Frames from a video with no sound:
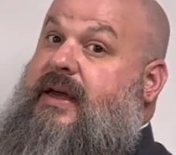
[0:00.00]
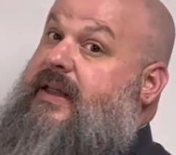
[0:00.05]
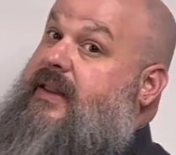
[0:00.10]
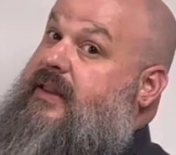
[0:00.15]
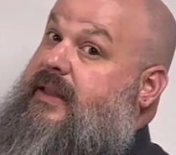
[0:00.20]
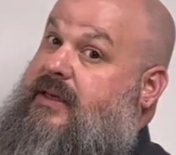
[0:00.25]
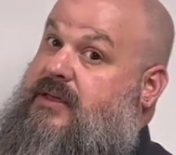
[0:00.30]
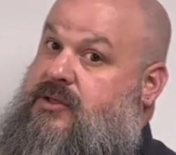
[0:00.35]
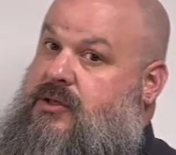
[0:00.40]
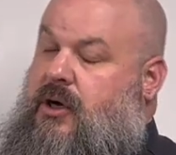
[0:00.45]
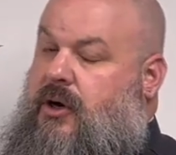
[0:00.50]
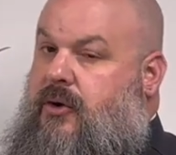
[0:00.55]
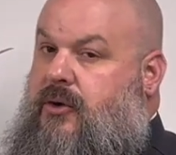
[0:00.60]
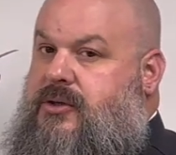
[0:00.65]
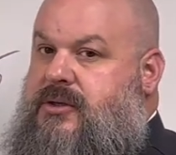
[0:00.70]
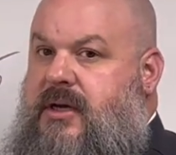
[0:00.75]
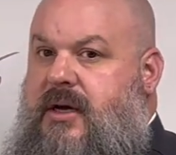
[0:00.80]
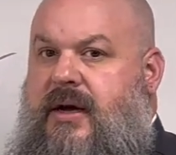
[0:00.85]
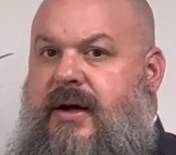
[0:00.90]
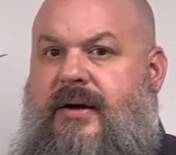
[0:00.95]
in these
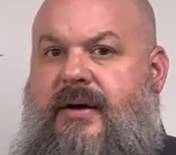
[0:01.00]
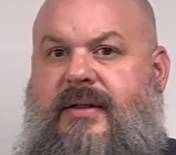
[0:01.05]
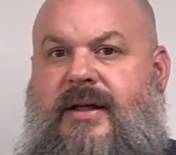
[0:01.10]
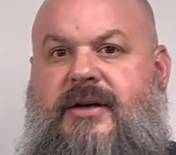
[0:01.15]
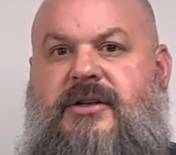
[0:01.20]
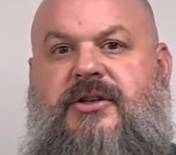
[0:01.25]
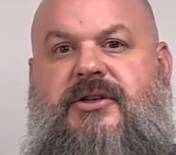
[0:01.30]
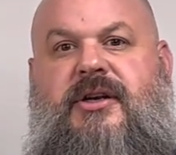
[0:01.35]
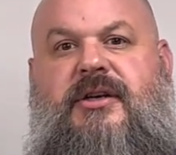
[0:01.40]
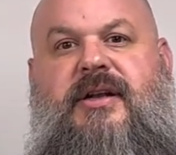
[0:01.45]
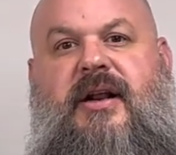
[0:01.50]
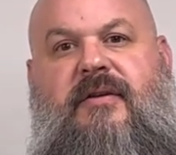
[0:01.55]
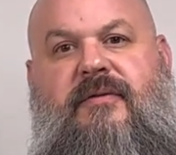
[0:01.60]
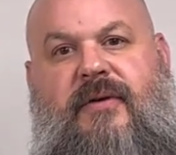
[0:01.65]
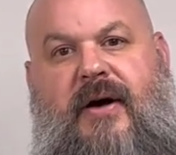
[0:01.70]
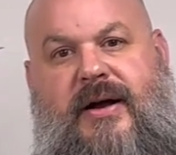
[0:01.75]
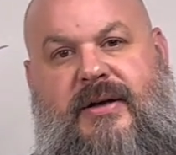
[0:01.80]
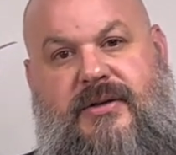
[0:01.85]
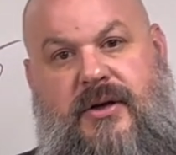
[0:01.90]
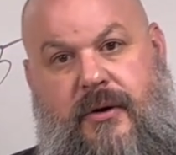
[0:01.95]
notes. That just
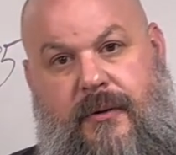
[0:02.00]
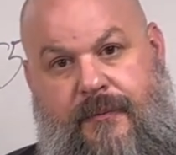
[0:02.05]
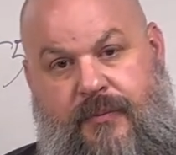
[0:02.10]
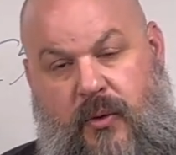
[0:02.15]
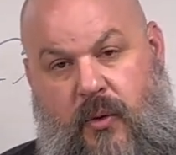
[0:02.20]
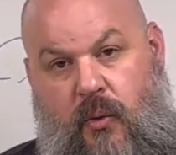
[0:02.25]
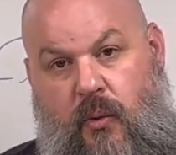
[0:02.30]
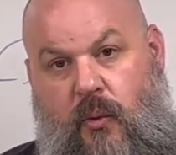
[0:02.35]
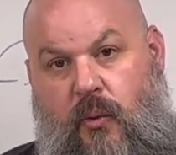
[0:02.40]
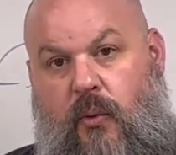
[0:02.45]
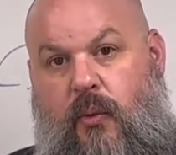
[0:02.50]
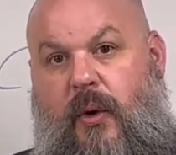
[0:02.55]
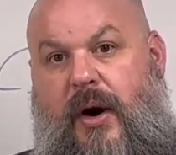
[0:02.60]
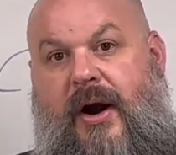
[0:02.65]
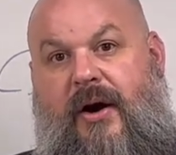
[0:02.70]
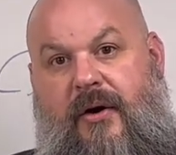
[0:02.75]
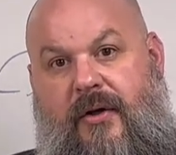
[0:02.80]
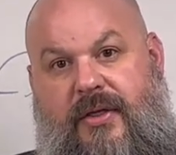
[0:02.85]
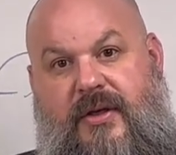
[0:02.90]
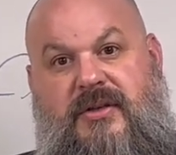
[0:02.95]
identifies
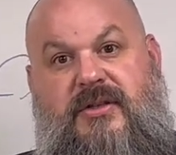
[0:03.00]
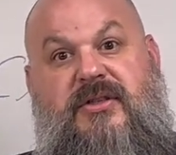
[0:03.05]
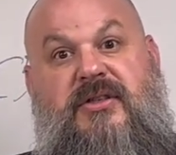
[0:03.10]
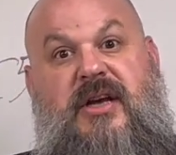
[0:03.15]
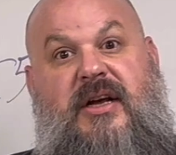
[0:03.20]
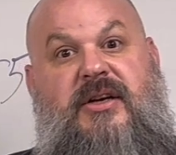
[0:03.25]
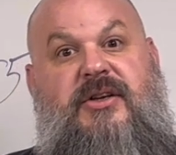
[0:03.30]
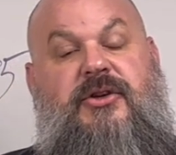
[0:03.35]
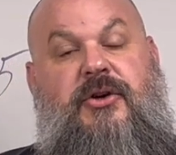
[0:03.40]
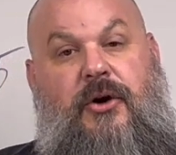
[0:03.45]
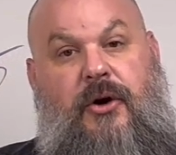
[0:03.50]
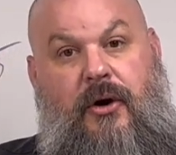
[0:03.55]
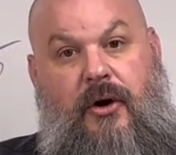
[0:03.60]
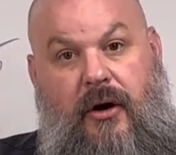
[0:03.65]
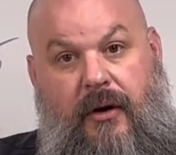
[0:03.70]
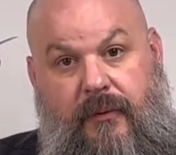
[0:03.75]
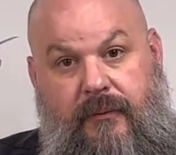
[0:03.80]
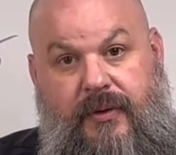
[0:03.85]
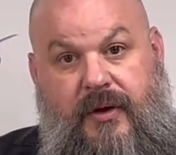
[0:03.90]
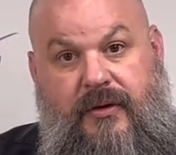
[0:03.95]
where the
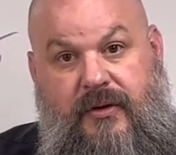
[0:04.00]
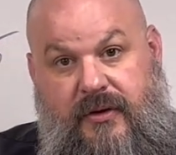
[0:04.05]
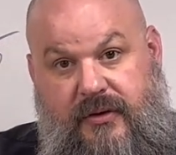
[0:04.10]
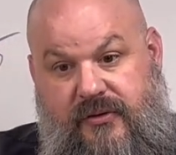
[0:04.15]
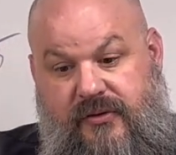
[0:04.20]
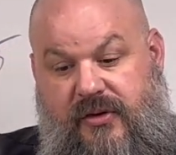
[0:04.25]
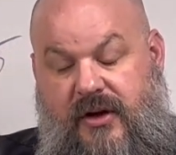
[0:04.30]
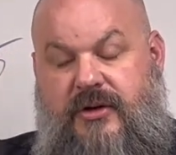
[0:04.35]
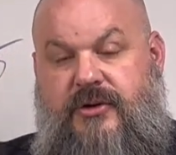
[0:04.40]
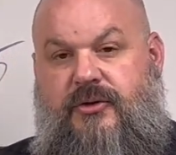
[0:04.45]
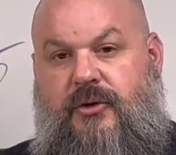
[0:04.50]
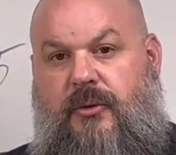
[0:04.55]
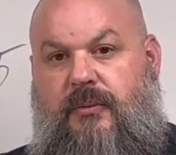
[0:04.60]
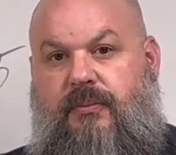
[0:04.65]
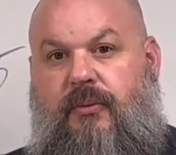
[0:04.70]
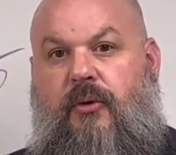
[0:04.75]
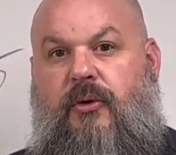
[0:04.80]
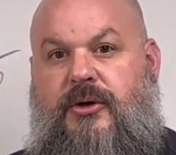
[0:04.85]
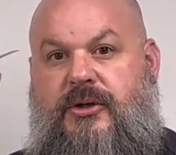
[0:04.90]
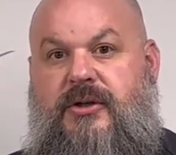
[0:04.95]
central
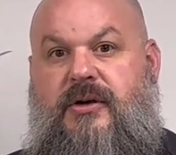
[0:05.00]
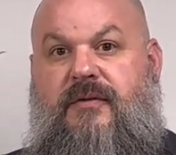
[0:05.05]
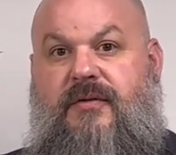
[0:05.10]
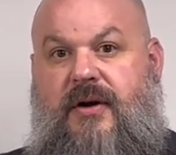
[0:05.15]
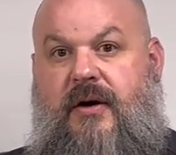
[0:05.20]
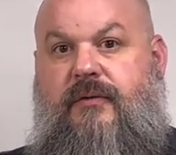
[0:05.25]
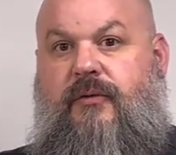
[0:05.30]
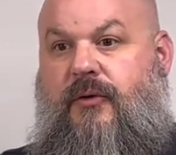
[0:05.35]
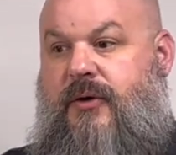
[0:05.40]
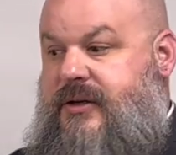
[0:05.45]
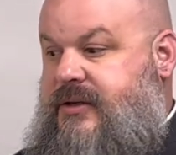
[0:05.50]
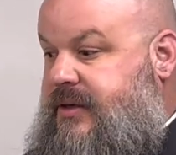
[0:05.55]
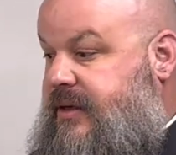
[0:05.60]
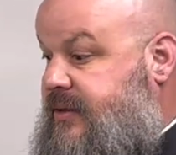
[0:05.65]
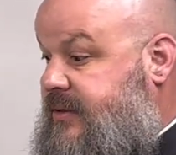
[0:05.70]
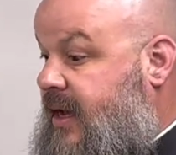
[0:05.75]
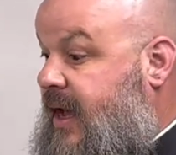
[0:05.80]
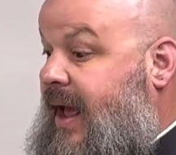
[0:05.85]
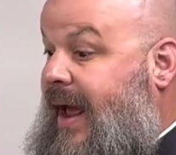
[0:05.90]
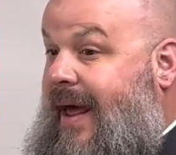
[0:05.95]
portion of their voice
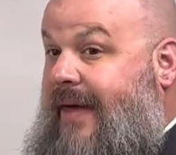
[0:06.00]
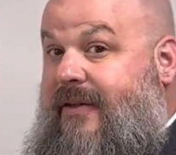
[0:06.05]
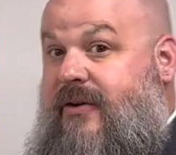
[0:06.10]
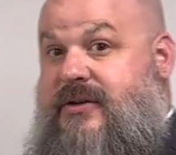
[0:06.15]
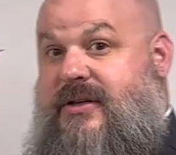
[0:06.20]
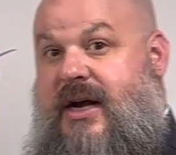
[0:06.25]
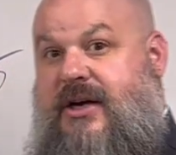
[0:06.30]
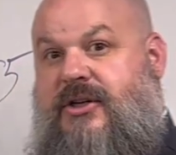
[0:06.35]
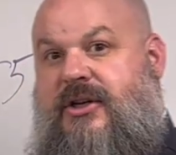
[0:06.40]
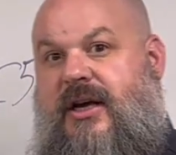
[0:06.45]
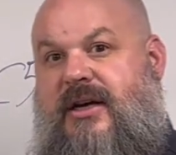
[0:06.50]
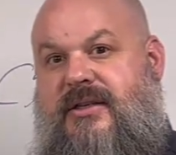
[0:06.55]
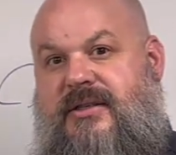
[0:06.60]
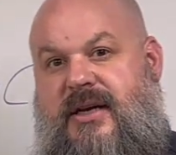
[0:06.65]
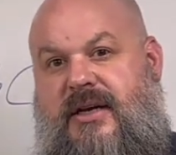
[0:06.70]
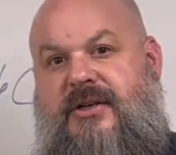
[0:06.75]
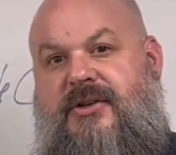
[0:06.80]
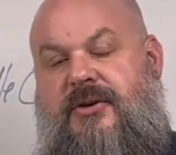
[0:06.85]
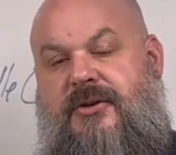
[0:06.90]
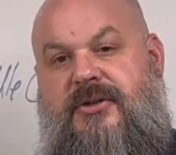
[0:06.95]
is. And there's actually a
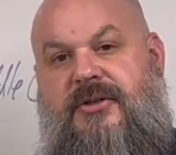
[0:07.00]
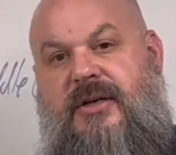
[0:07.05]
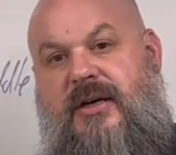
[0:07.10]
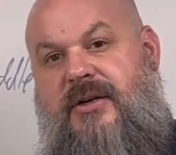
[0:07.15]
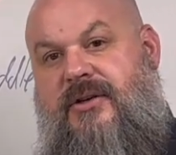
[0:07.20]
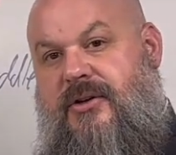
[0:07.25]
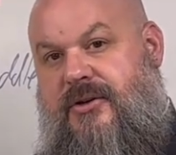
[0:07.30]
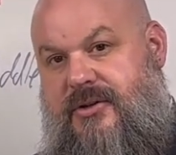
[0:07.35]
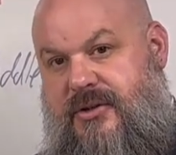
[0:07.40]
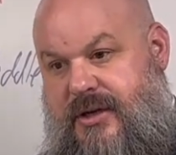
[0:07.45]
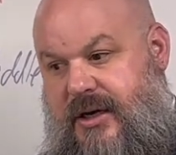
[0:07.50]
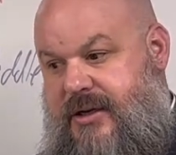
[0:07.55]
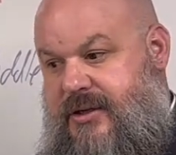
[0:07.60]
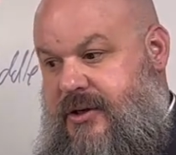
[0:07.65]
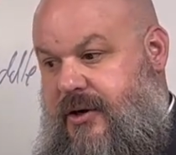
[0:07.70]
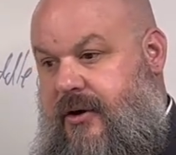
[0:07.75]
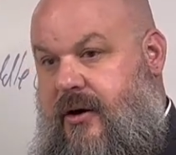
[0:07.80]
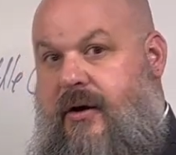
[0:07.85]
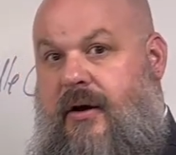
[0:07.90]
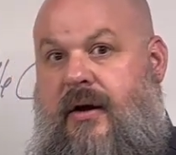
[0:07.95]

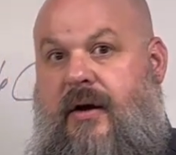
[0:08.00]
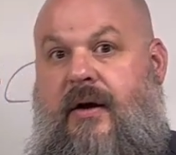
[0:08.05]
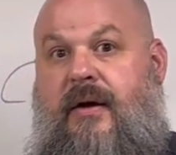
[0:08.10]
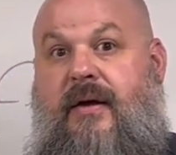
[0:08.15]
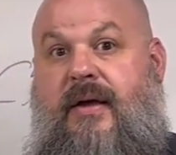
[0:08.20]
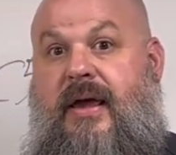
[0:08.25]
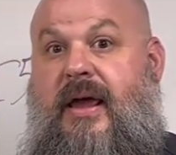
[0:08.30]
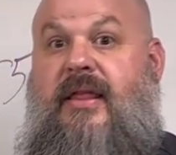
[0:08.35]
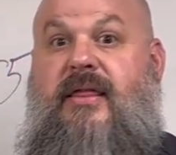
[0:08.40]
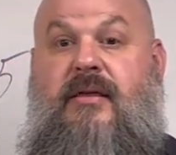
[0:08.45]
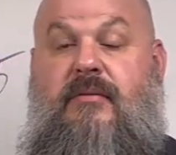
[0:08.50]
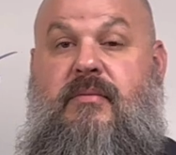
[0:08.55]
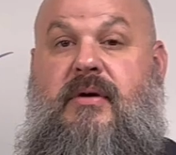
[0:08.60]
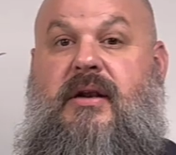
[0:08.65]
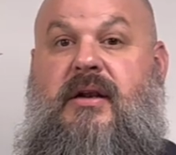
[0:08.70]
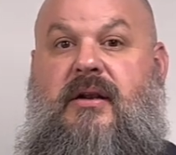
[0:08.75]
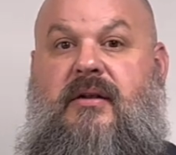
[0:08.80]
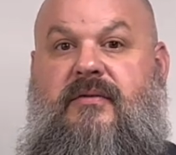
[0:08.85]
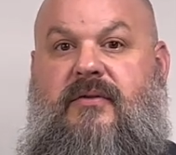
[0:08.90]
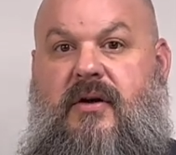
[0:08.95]
center in the
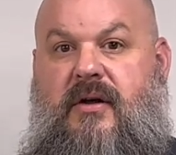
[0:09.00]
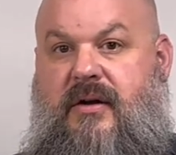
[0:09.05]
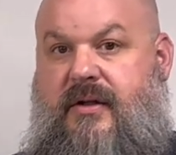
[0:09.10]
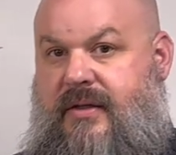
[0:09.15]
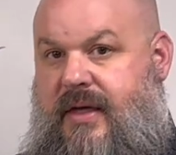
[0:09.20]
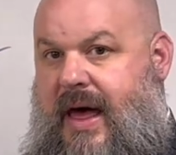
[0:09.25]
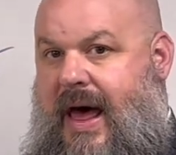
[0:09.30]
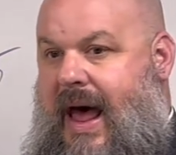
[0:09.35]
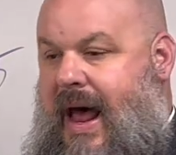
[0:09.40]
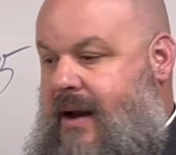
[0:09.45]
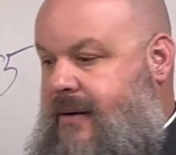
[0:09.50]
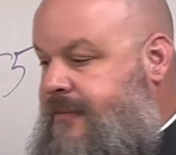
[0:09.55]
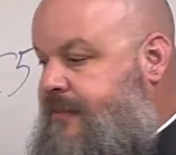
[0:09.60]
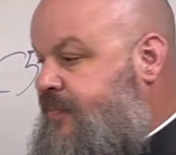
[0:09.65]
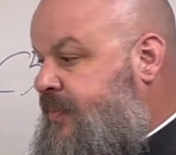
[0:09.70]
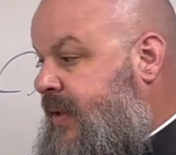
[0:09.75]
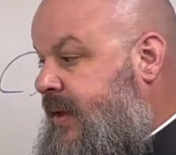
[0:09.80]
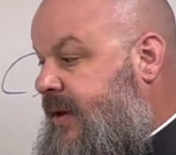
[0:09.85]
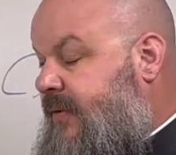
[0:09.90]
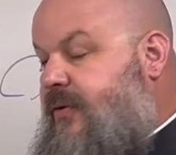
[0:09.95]
middle of all of
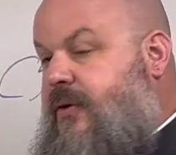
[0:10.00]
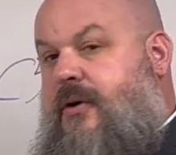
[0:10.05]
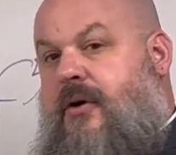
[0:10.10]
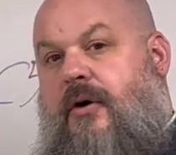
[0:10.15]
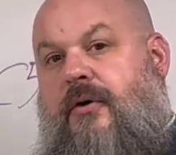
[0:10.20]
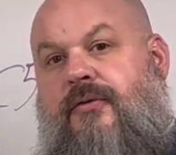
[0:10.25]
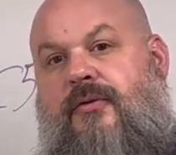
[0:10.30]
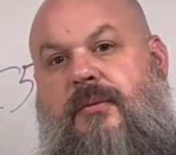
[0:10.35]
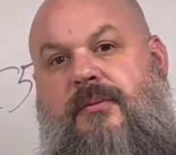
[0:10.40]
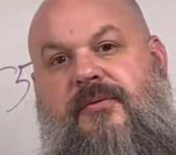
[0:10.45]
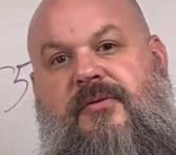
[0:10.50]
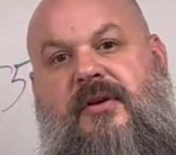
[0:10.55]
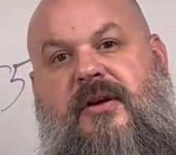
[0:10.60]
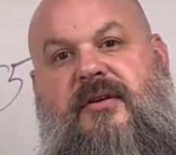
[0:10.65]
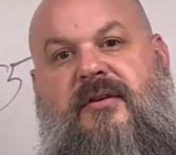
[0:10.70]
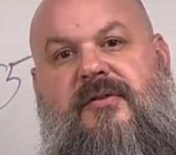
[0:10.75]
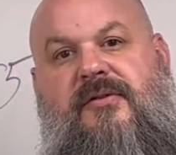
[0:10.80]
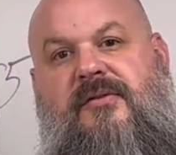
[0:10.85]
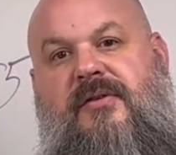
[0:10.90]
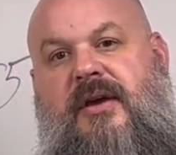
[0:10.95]
that. If you go from C
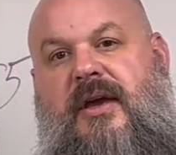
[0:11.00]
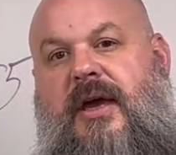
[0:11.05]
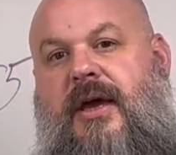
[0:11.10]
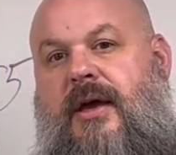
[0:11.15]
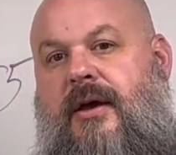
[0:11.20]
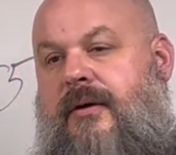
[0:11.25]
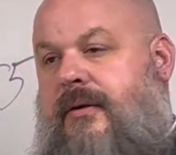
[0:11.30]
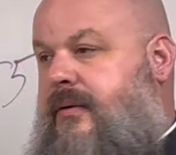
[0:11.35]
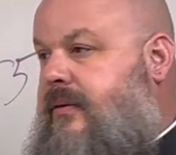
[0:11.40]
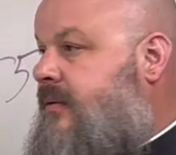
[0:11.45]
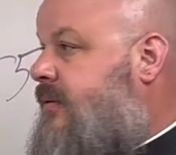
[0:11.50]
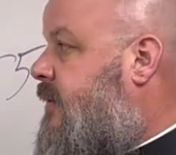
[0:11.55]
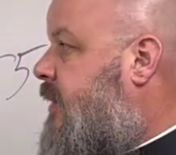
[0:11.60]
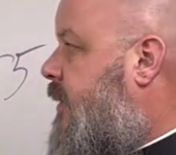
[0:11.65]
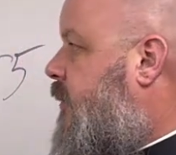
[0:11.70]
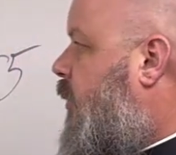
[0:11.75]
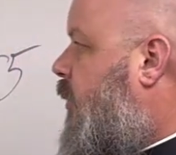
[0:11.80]
to C, and